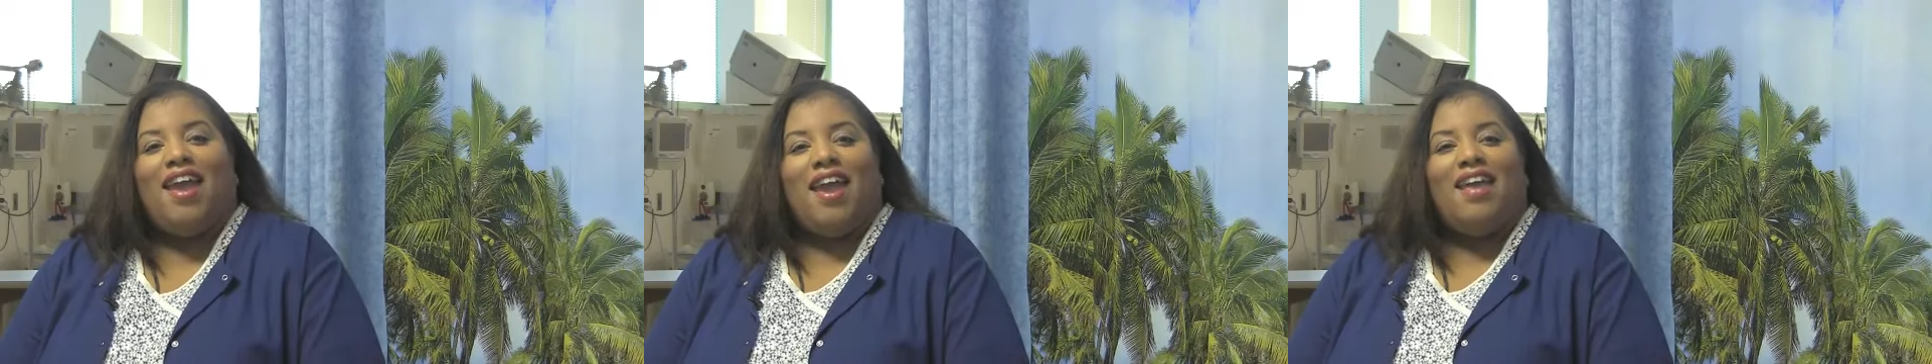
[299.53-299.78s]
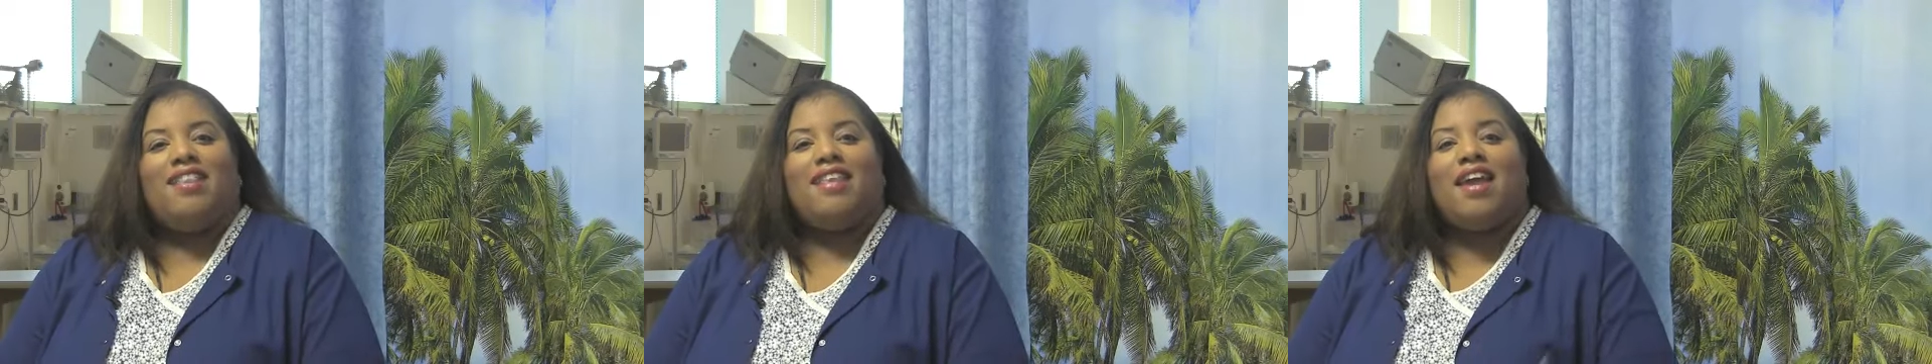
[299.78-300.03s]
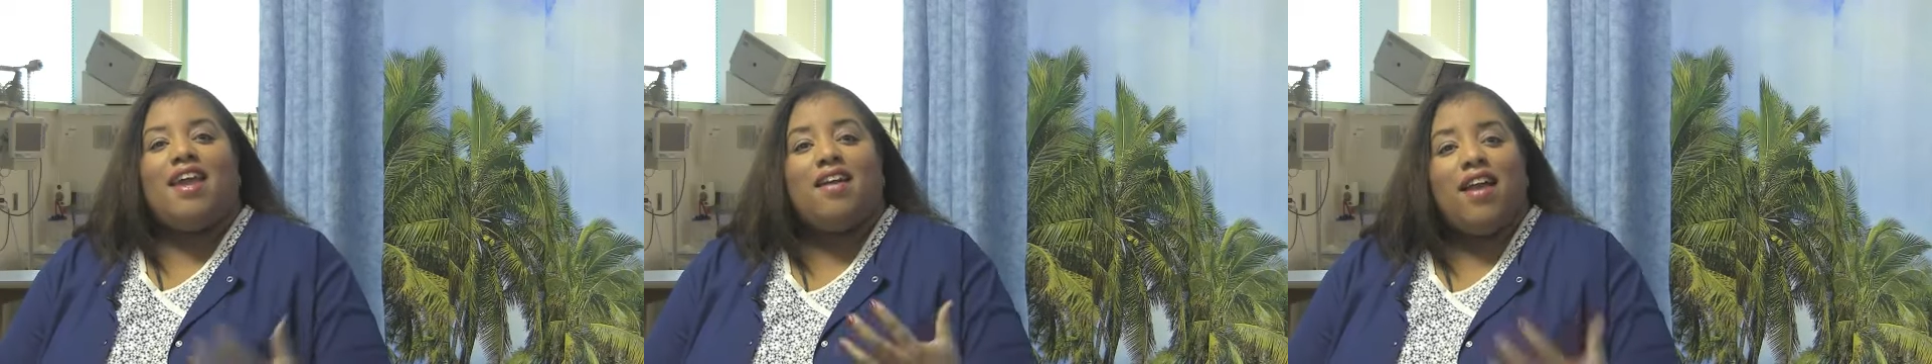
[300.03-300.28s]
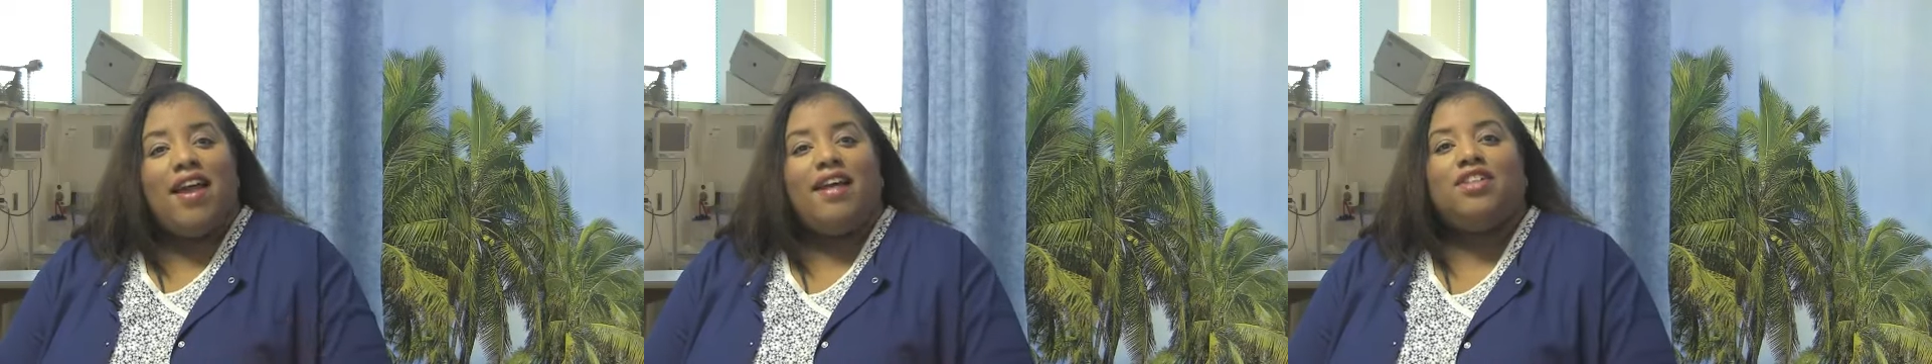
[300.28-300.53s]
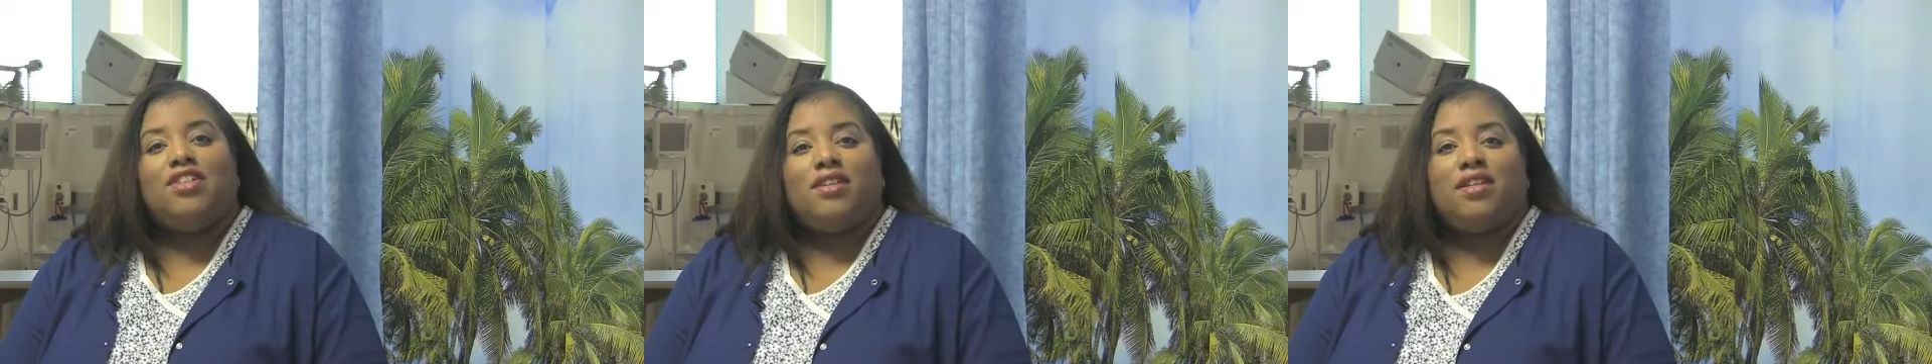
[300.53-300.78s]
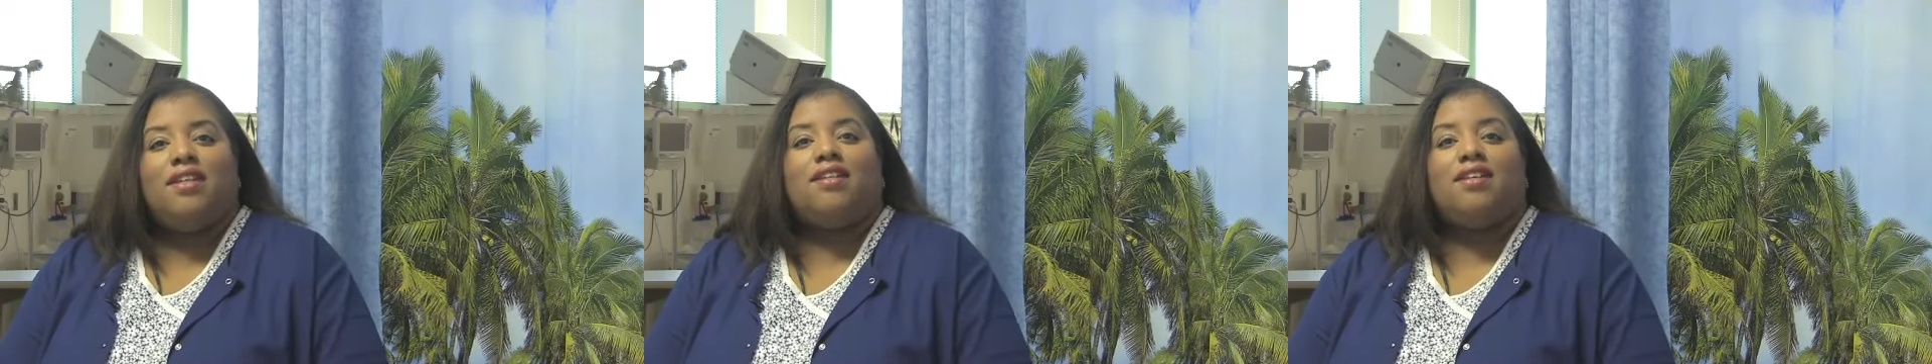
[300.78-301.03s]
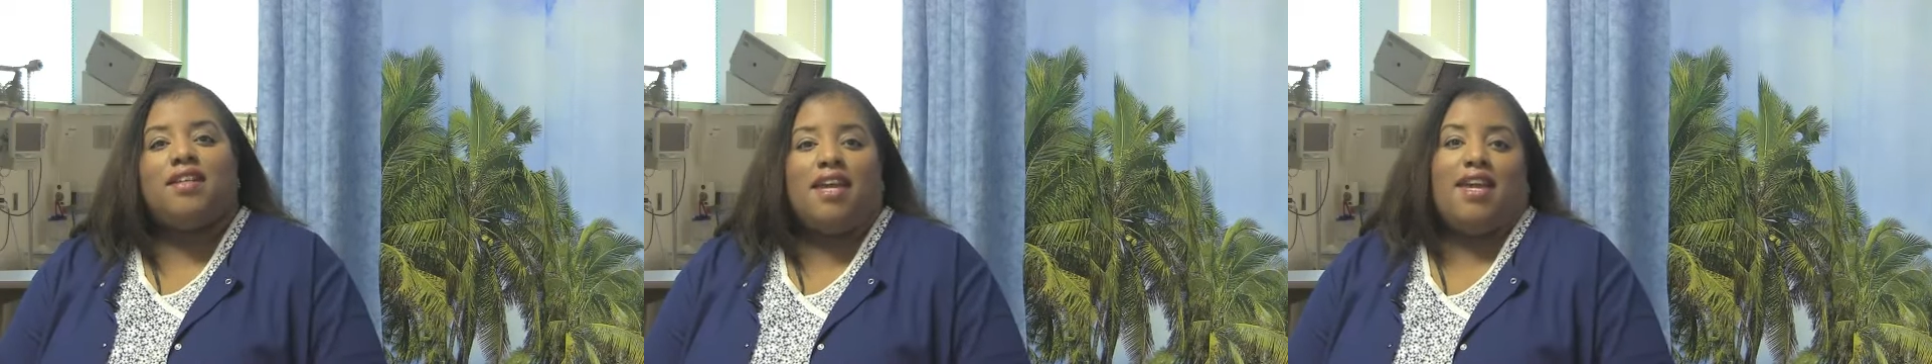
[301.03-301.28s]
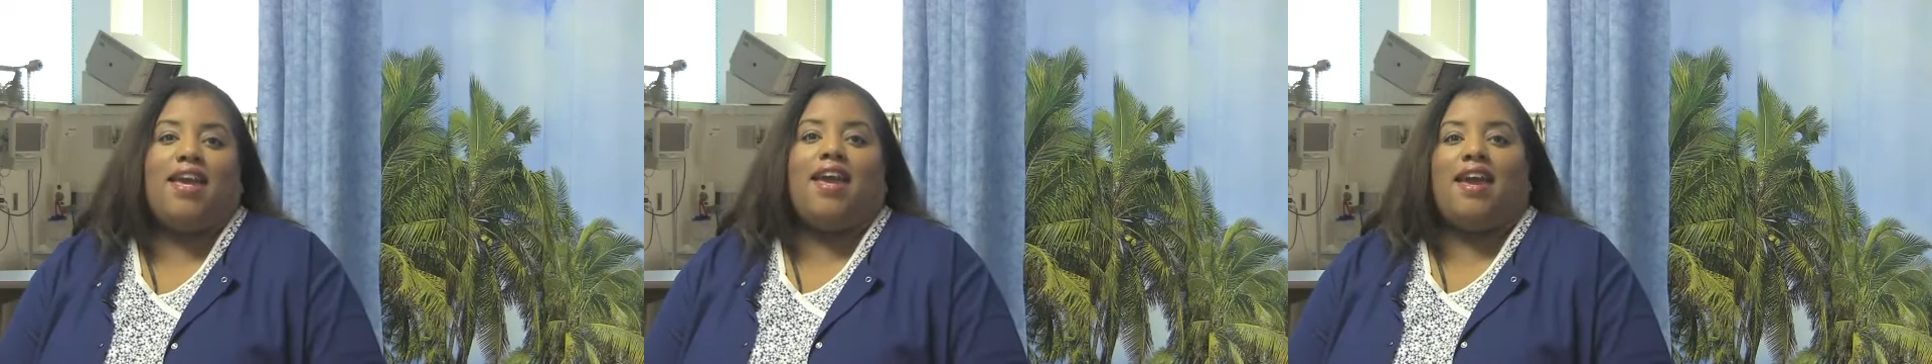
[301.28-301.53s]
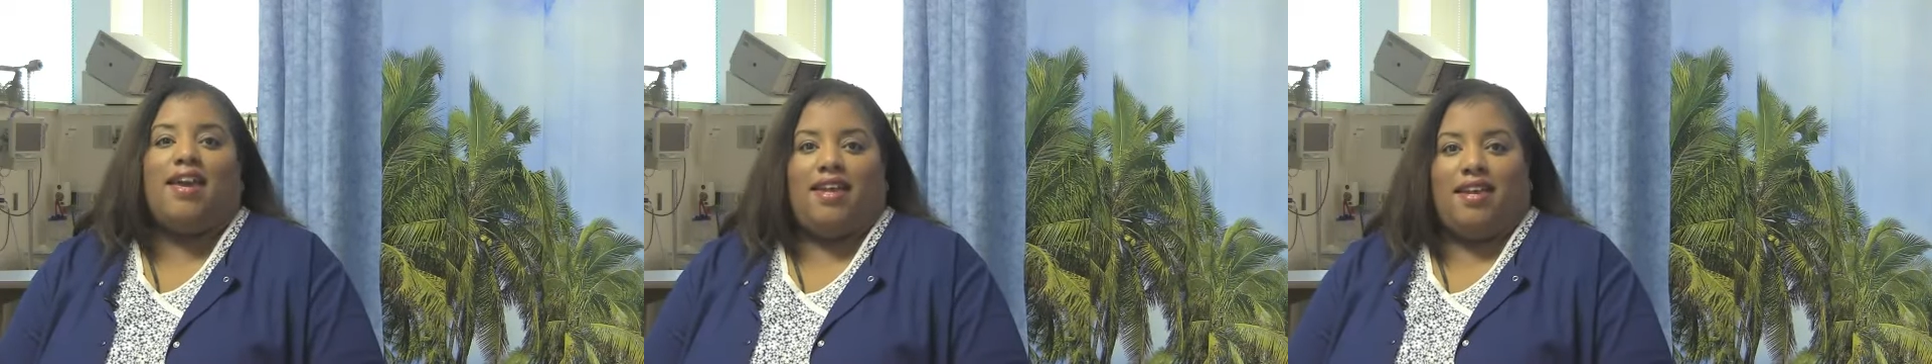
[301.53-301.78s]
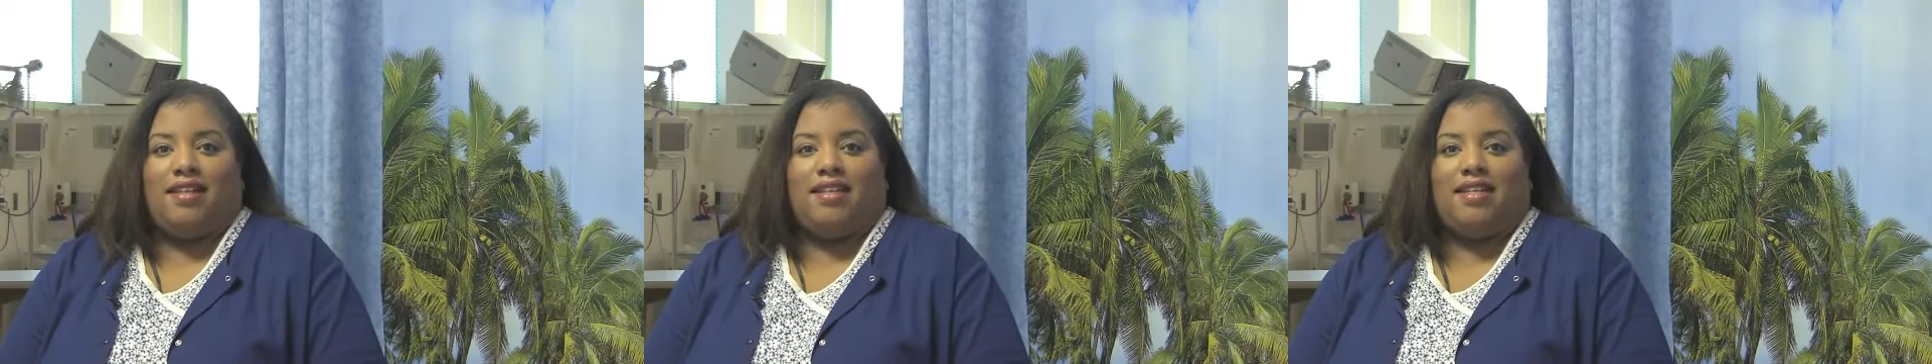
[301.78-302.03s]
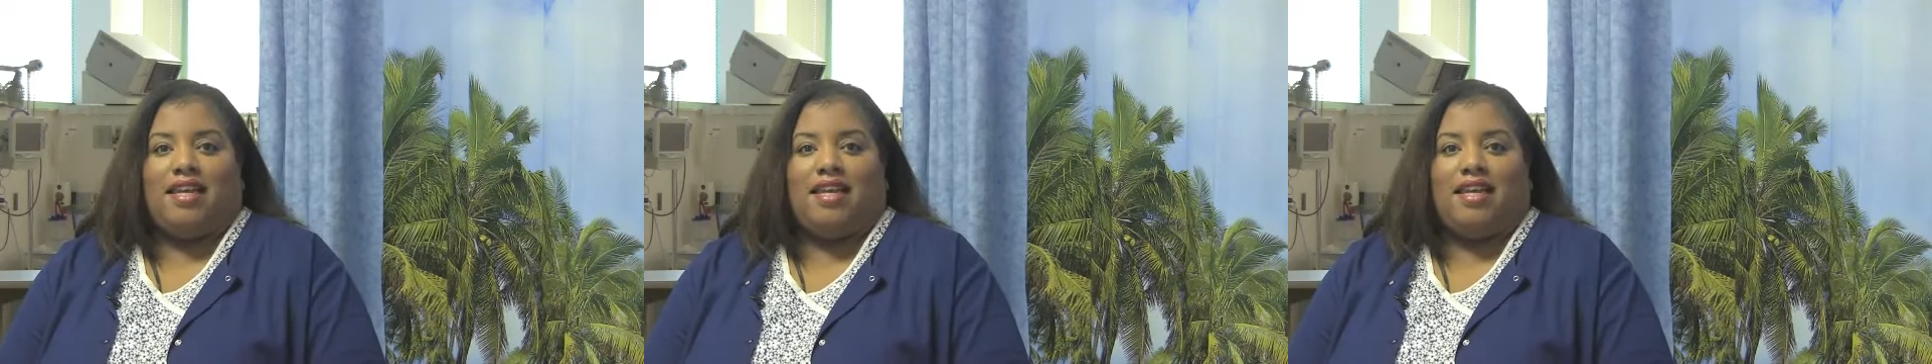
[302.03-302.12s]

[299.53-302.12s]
and they are actually looking at it